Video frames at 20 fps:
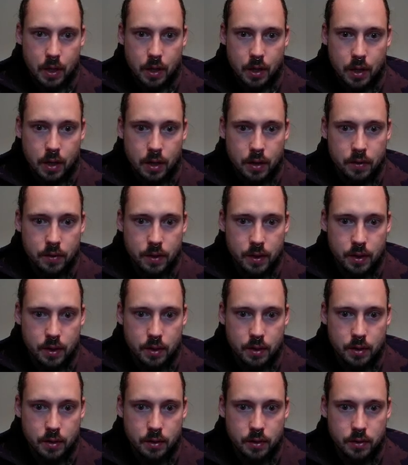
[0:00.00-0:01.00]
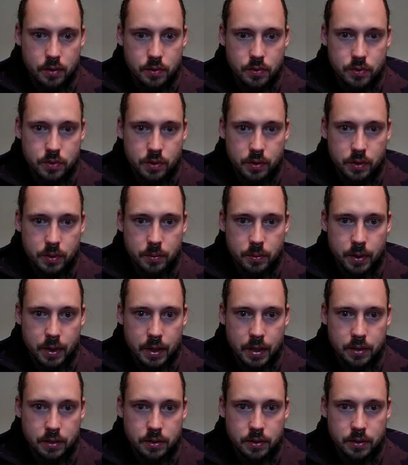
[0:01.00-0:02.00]
And then usually what
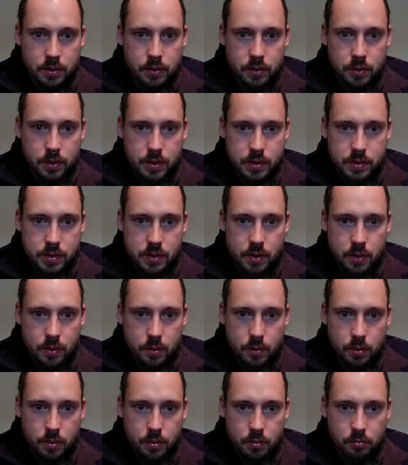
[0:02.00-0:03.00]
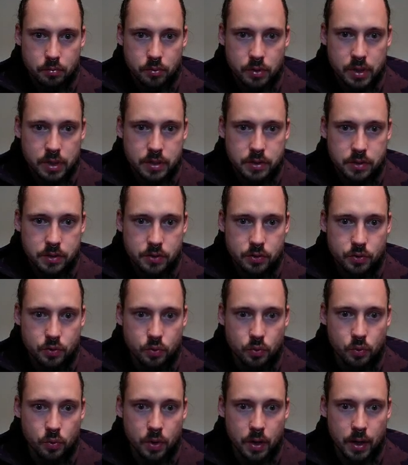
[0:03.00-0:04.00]
I do is go 3,
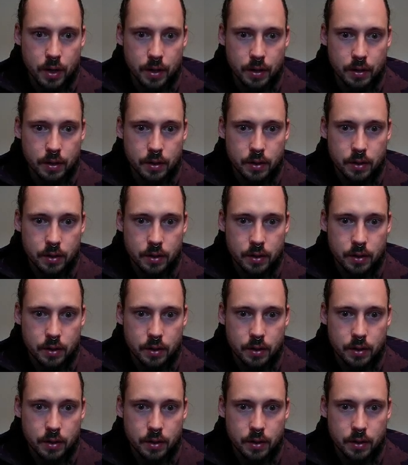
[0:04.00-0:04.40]
2, 1.